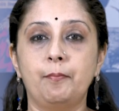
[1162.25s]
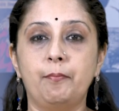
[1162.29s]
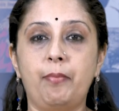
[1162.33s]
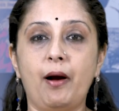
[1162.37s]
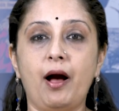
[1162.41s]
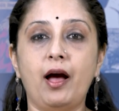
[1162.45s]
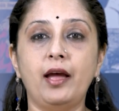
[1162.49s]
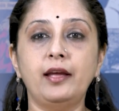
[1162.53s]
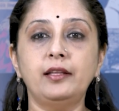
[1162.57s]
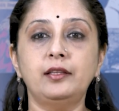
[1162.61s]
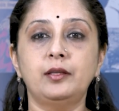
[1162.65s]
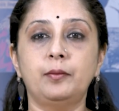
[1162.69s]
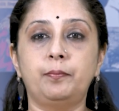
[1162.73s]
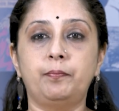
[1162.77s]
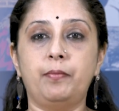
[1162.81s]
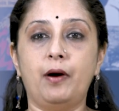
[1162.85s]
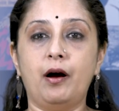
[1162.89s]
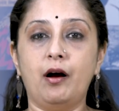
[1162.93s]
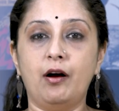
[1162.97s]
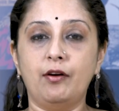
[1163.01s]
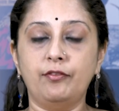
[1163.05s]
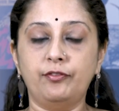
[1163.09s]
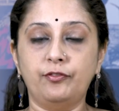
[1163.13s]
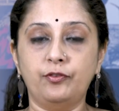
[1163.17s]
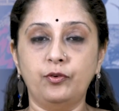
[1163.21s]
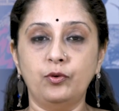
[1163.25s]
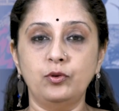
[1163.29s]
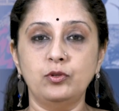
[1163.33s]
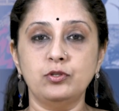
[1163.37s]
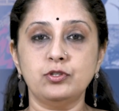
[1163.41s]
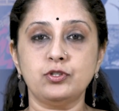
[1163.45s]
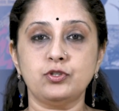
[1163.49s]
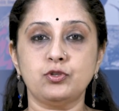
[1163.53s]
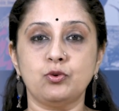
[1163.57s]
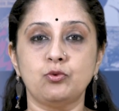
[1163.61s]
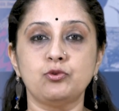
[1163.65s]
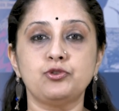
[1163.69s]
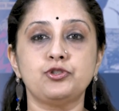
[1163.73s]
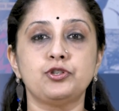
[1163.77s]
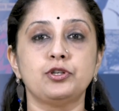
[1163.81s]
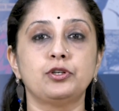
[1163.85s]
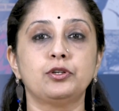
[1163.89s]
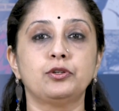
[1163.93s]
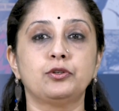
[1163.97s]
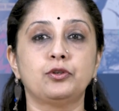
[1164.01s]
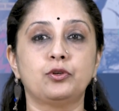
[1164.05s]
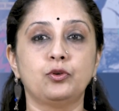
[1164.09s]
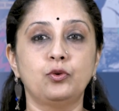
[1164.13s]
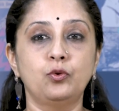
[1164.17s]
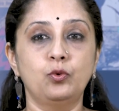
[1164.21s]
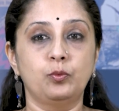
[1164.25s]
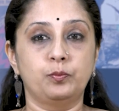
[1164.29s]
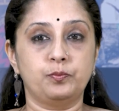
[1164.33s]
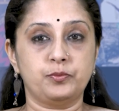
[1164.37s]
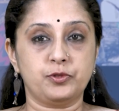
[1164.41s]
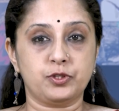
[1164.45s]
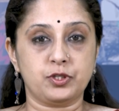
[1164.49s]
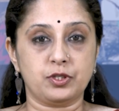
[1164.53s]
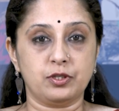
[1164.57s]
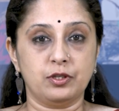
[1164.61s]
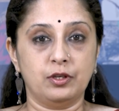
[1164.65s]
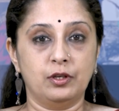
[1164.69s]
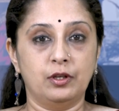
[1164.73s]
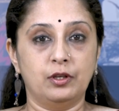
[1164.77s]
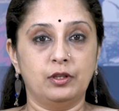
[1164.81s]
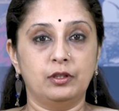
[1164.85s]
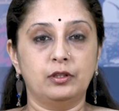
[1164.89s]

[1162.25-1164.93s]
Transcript: by the powerful social groups,